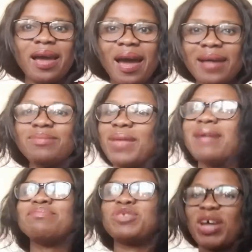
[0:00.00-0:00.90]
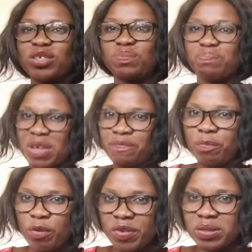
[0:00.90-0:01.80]
and try to
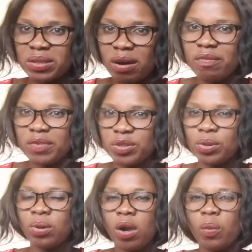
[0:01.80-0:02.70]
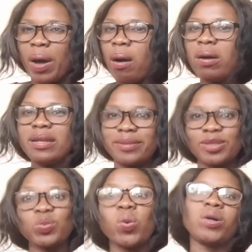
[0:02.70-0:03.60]
improve yourself. We're all in
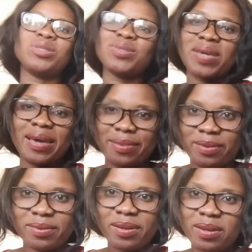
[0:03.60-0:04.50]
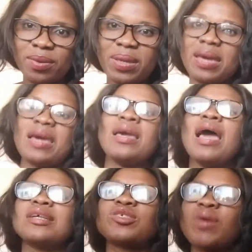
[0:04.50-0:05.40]
this world together. Okay,
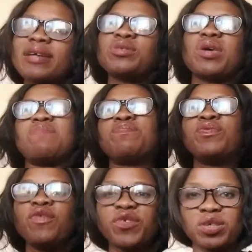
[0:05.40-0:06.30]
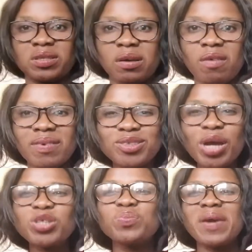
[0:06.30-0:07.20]
try to improve yourself.
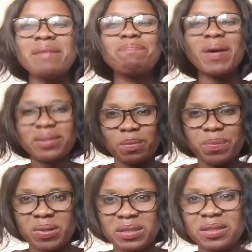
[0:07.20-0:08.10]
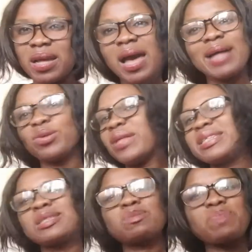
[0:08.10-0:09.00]
Try to be a better person, and don't
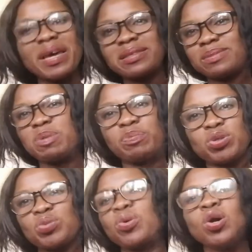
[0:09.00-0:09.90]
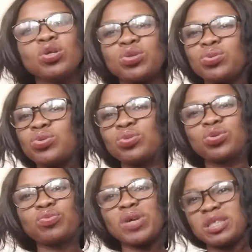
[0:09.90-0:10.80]
expect people
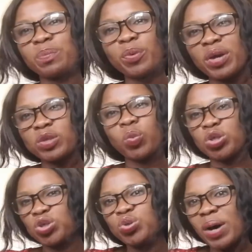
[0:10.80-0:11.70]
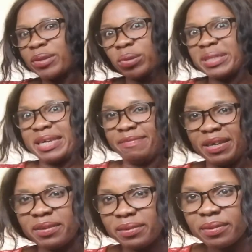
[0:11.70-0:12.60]
to reciprocate what you are not giving.